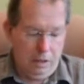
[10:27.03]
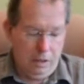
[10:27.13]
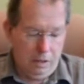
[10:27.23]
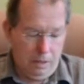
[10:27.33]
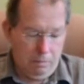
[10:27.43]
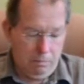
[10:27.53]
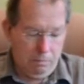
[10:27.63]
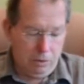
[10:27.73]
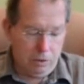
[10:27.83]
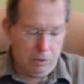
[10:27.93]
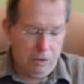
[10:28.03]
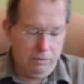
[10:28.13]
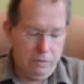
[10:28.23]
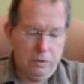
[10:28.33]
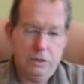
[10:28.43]
Uh, but
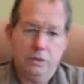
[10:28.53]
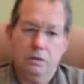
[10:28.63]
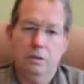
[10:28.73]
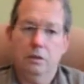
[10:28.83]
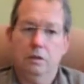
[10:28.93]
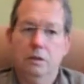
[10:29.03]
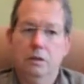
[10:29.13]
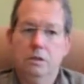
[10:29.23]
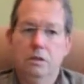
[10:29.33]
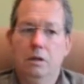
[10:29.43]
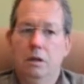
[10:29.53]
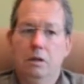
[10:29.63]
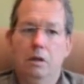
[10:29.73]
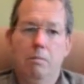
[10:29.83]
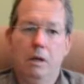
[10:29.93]
gratefulness is
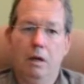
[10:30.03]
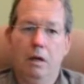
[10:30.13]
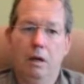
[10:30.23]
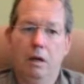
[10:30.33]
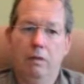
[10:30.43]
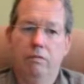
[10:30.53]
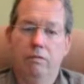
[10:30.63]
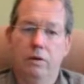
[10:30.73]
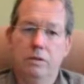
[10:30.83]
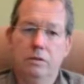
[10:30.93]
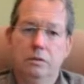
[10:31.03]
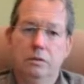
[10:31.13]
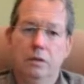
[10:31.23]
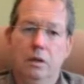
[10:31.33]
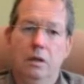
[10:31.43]
not about life
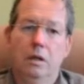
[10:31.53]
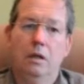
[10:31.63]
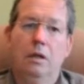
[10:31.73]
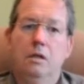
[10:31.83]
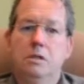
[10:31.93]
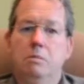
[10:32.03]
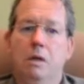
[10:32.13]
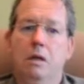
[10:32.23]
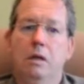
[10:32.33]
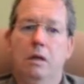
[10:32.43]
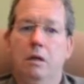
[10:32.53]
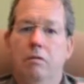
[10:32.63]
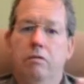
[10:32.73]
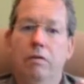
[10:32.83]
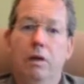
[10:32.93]
frozen, it is about
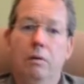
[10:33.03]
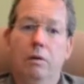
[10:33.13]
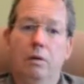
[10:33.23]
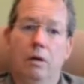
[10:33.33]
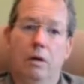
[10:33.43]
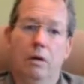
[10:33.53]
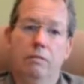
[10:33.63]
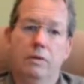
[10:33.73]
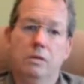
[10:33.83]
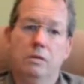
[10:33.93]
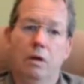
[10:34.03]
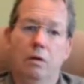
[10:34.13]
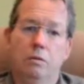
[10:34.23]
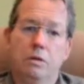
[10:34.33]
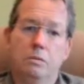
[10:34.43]
the flowing life. It's the
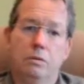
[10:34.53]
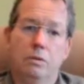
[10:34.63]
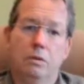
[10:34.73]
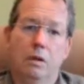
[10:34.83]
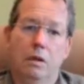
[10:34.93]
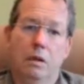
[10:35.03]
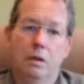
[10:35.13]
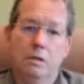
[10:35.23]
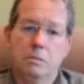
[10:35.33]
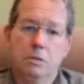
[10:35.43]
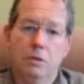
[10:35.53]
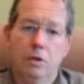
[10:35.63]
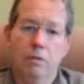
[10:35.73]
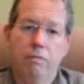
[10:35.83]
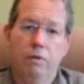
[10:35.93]
Holy Spirit and the Spirit of
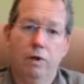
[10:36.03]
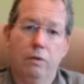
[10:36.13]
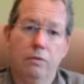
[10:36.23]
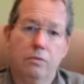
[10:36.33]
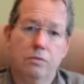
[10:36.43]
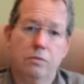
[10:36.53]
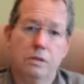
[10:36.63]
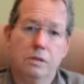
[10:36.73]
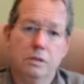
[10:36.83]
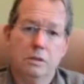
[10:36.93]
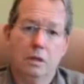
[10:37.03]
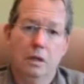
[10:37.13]
God flowing through us